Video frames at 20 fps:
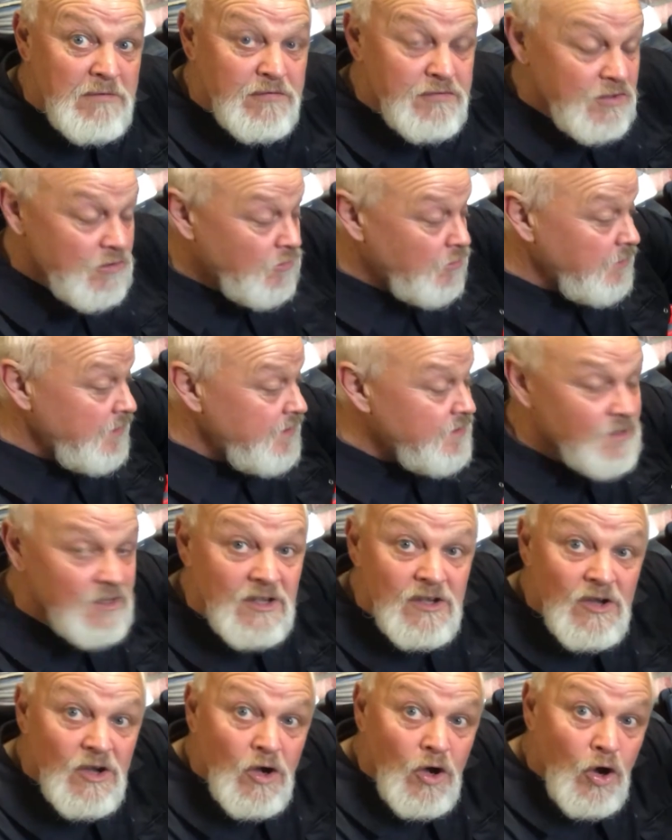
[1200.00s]
few quid.
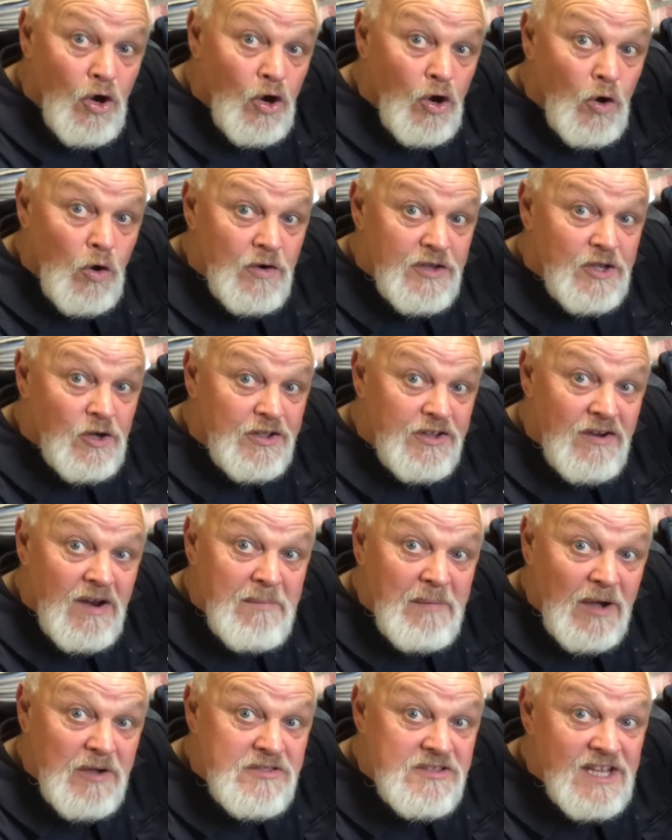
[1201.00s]
Or you've got your
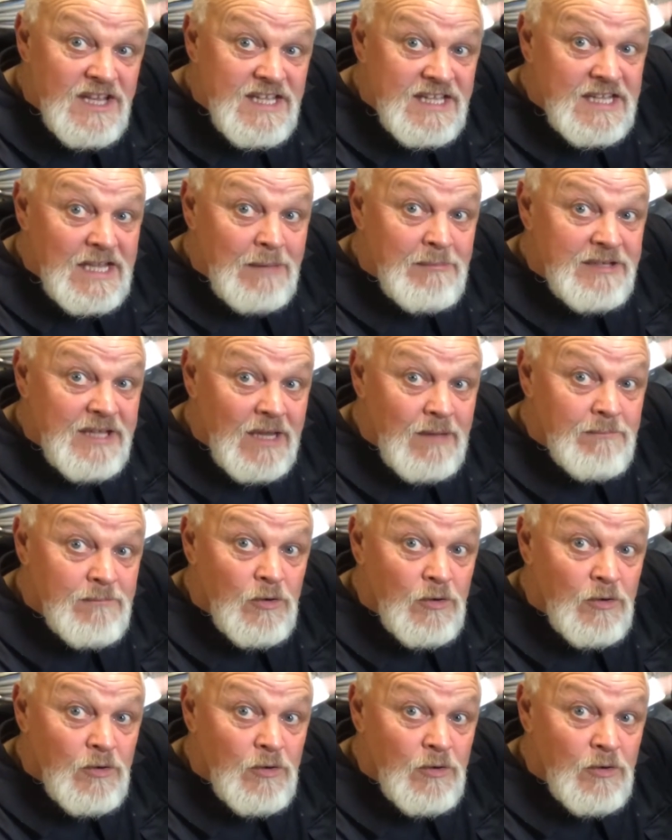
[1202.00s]
MOT coming up,